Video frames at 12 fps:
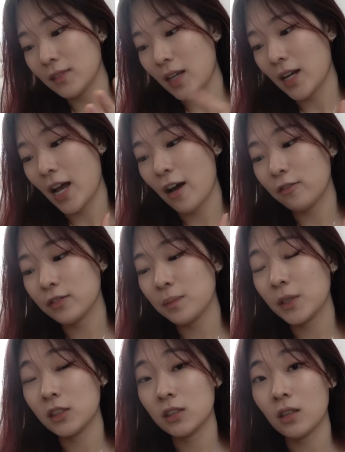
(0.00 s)
and I have a
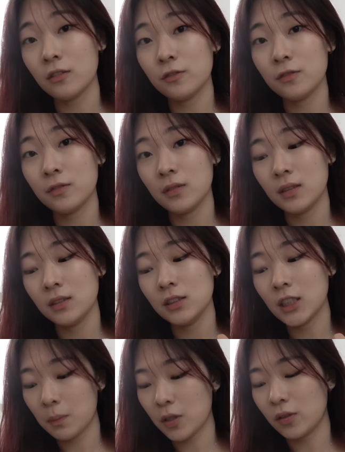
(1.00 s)
picture of
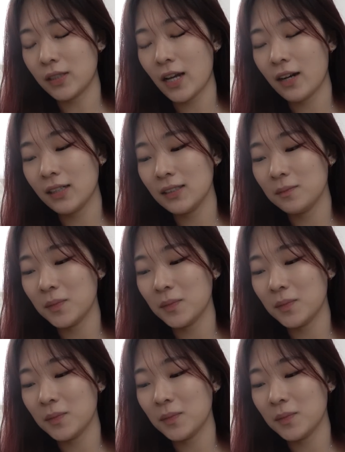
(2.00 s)
Chubby on there